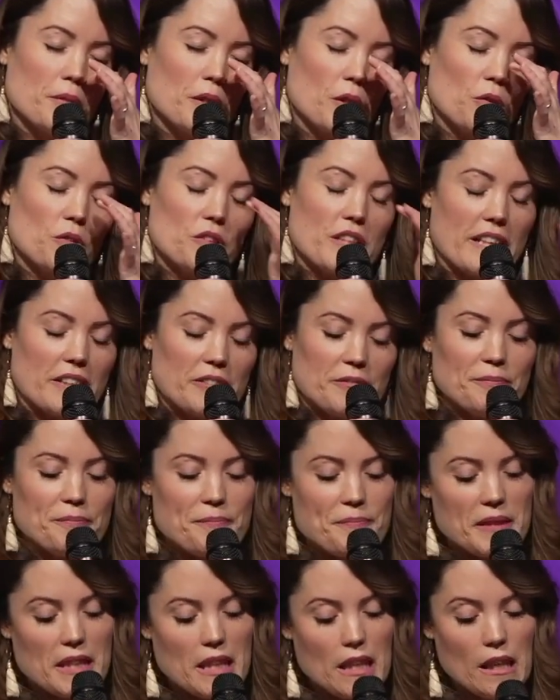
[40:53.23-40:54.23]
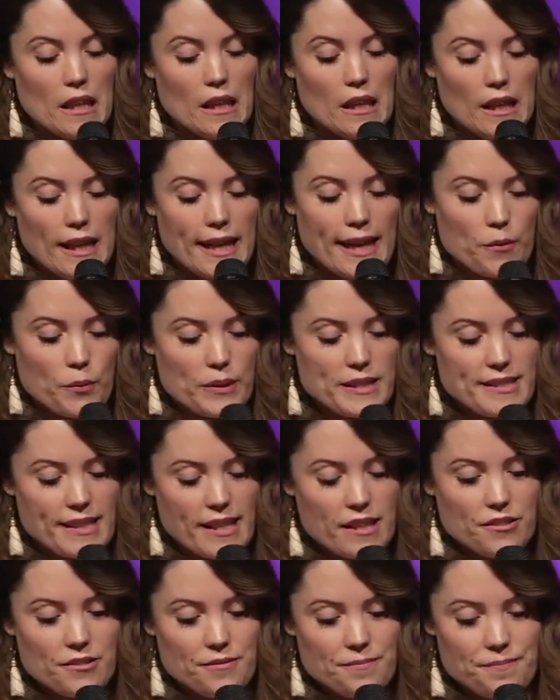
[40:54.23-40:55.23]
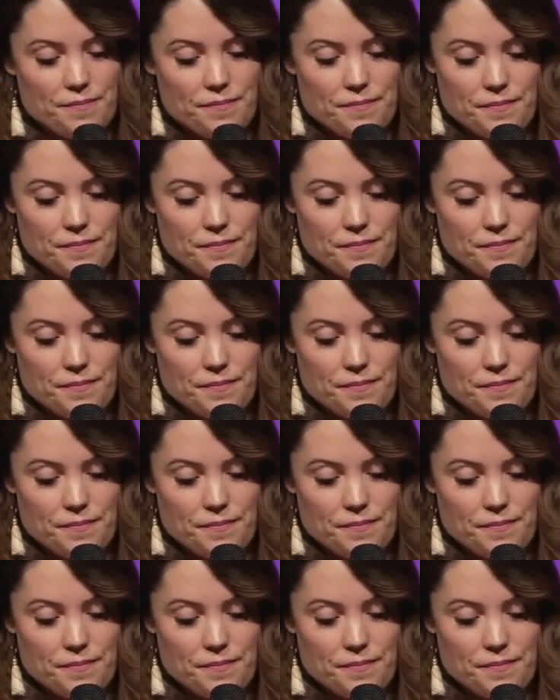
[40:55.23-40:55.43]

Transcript: go down. I went down.